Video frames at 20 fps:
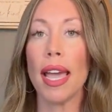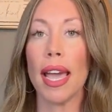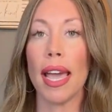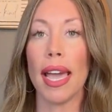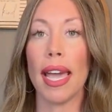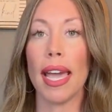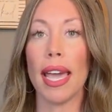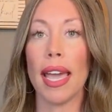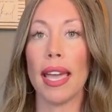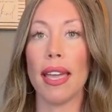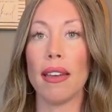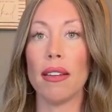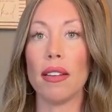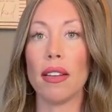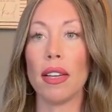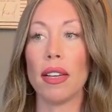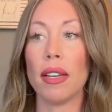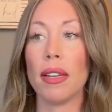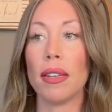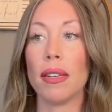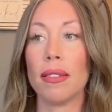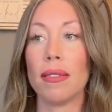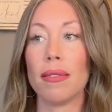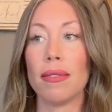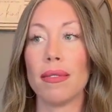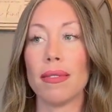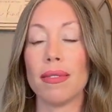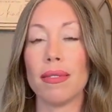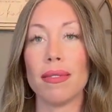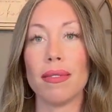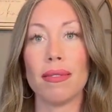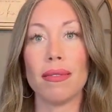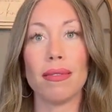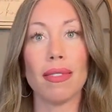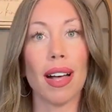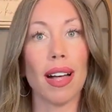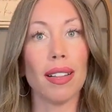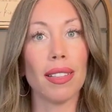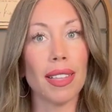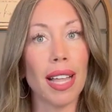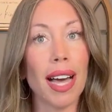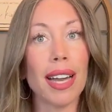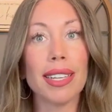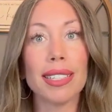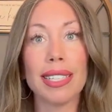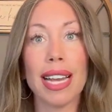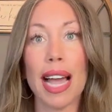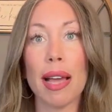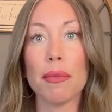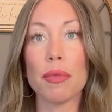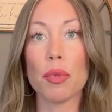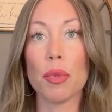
And a lot of times